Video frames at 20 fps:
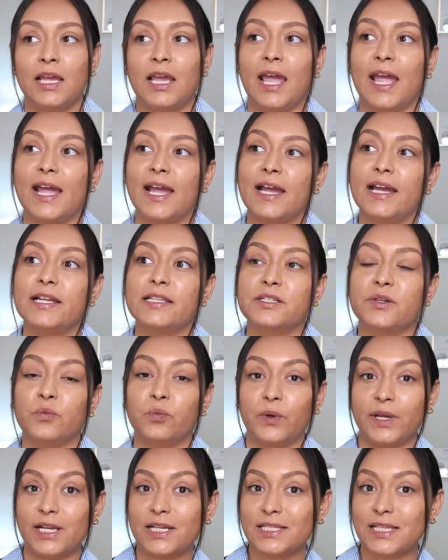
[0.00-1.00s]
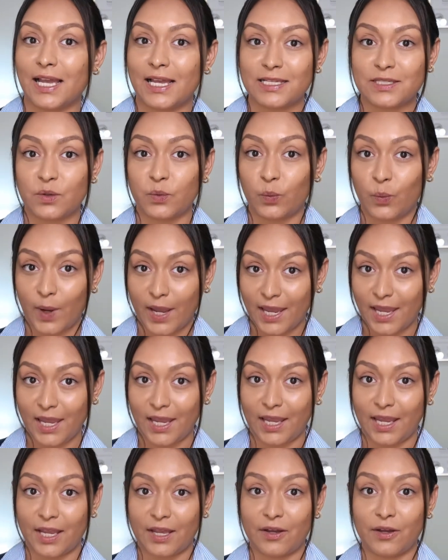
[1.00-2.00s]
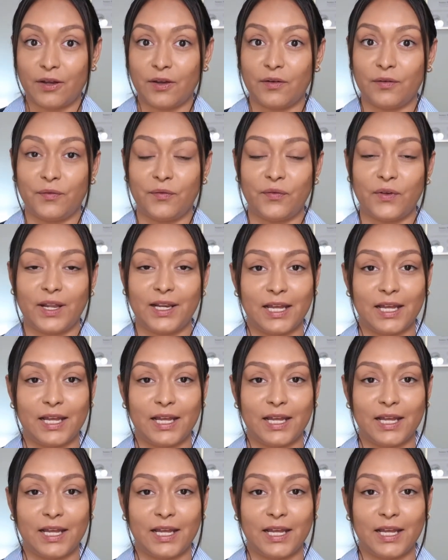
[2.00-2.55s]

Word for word: And Wix has a way of